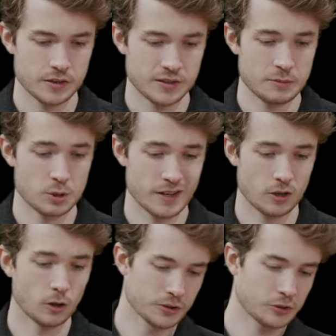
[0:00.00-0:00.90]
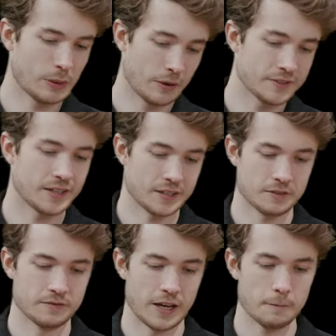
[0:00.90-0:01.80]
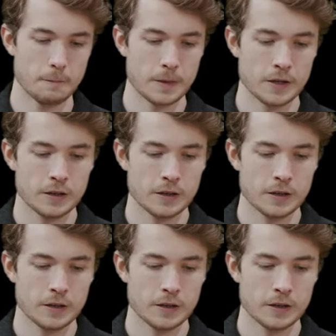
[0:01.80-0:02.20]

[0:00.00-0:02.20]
seems to have had also about six of them.